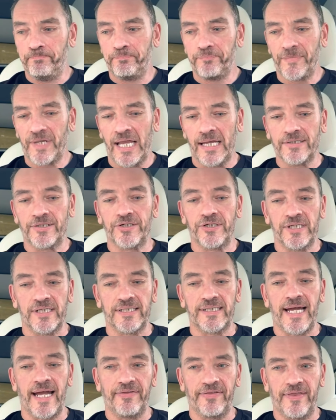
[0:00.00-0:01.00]
It's
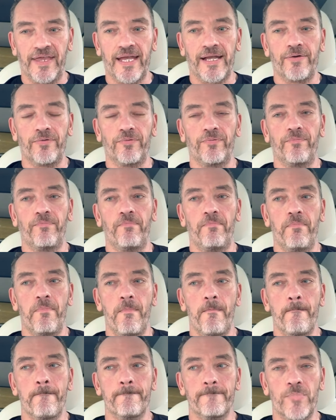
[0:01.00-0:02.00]
just, I think
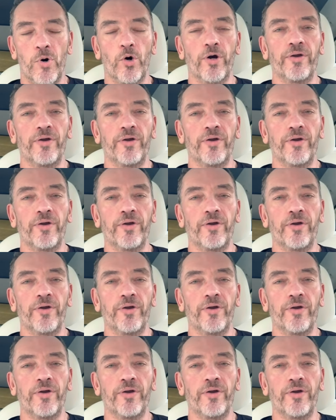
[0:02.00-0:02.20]
more